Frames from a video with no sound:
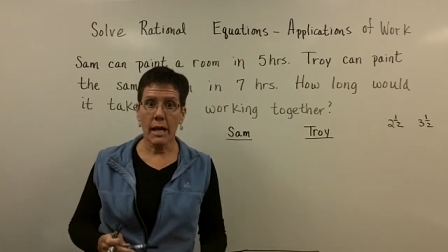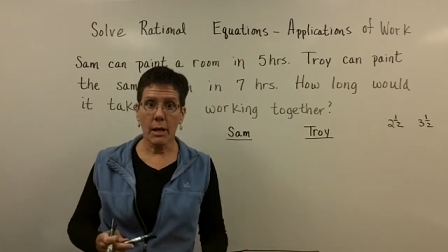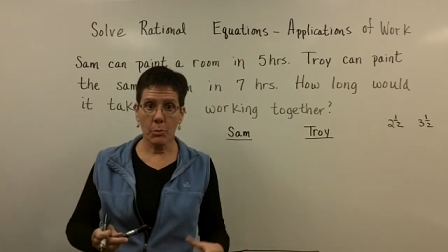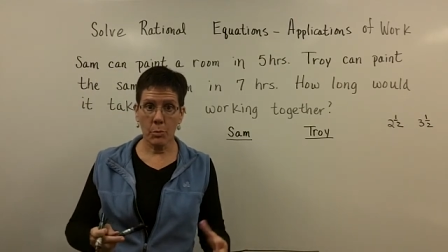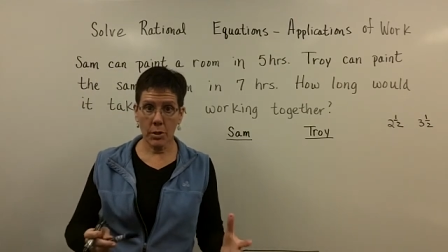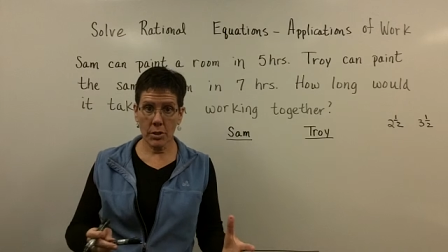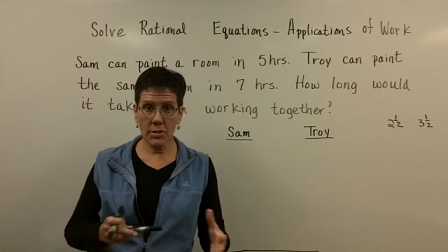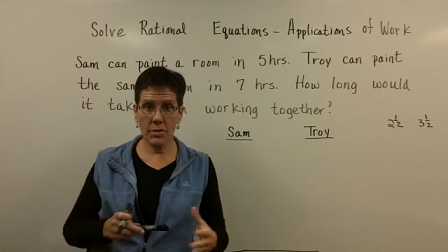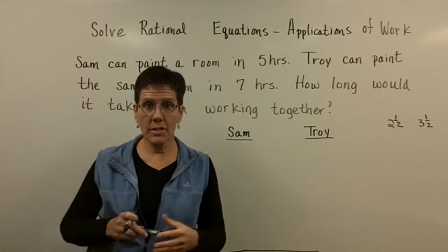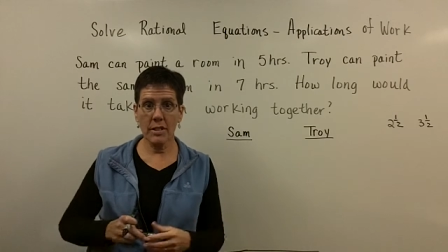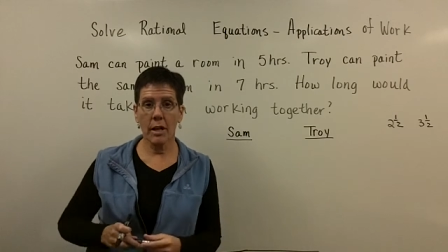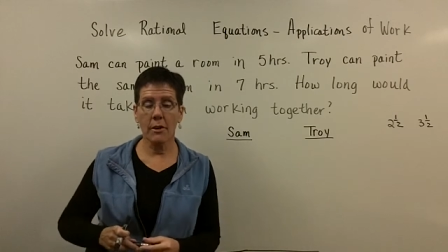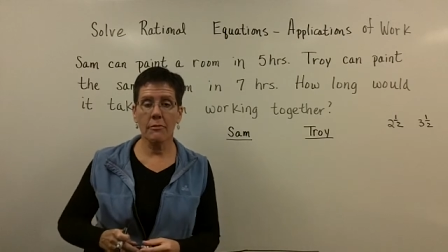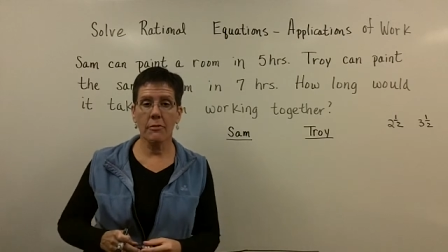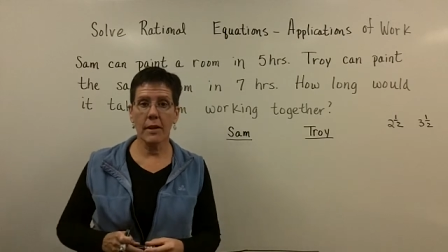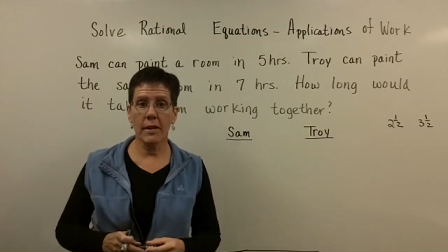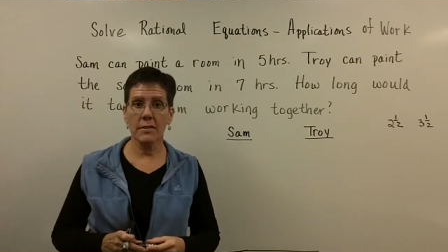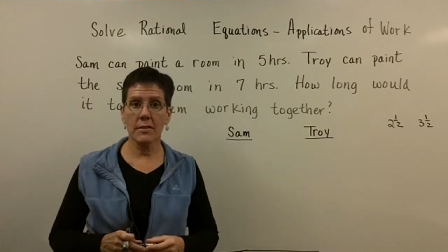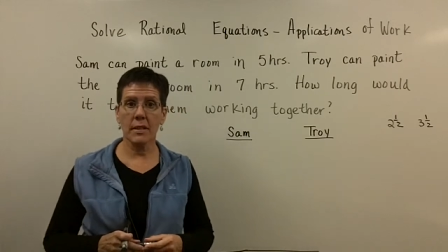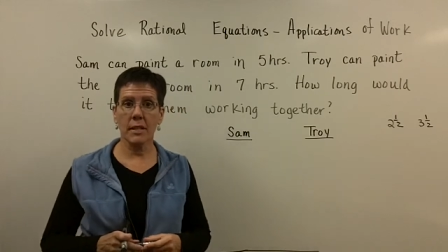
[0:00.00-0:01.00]
and we're going to see how
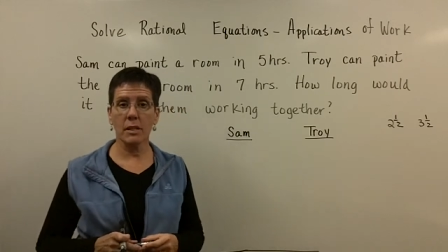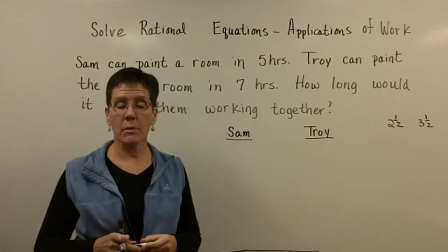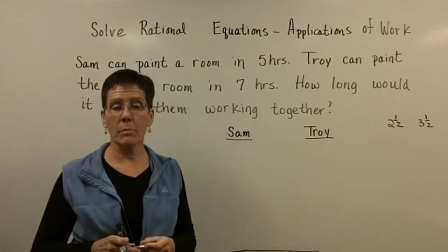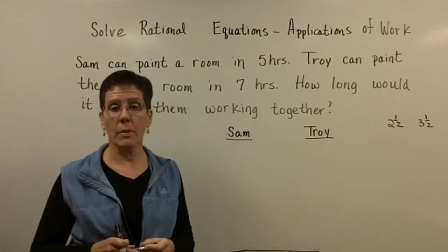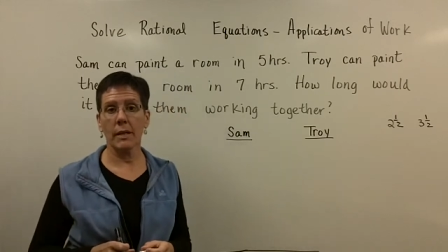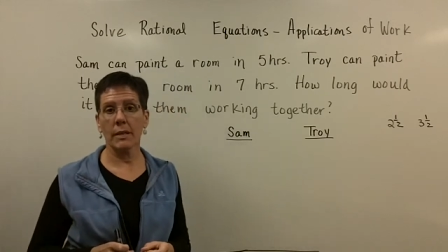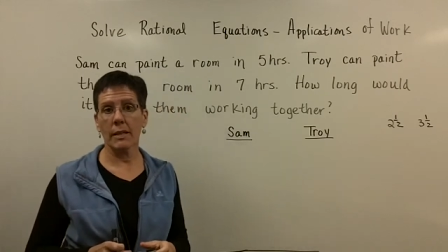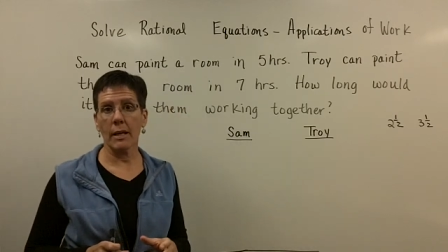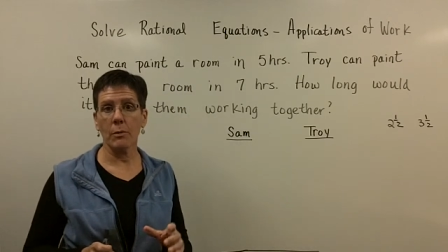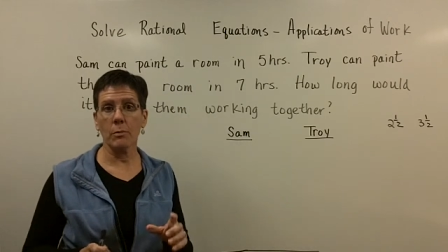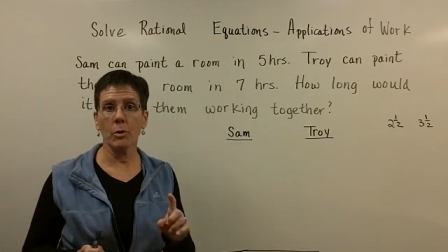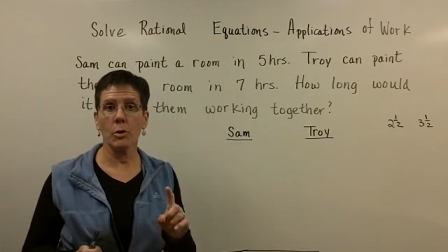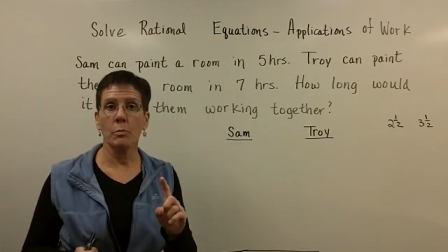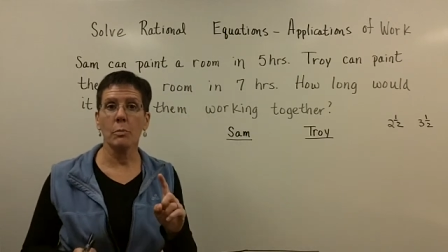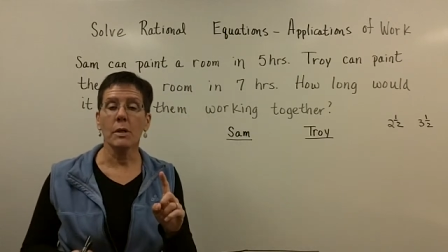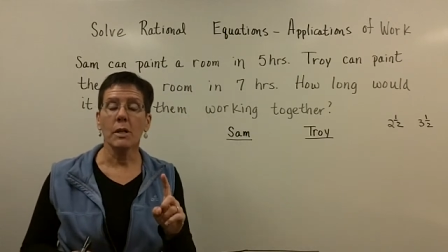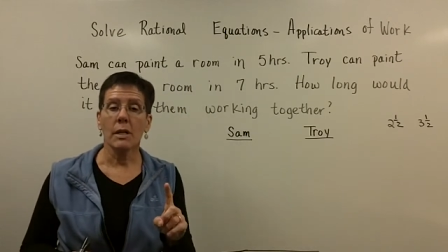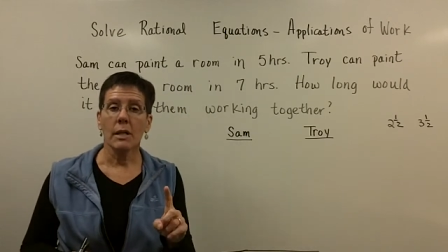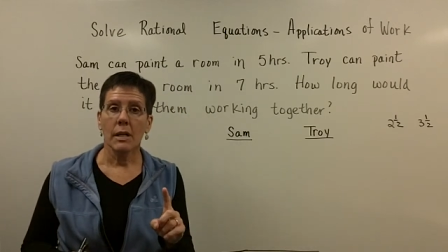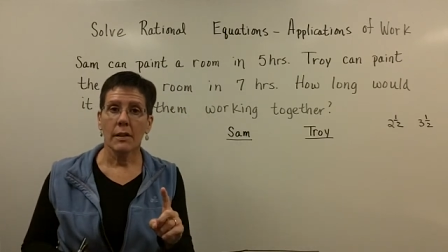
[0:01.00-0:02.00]
fast they can paint that
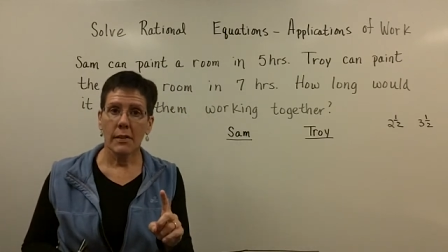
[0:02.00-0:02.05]
room.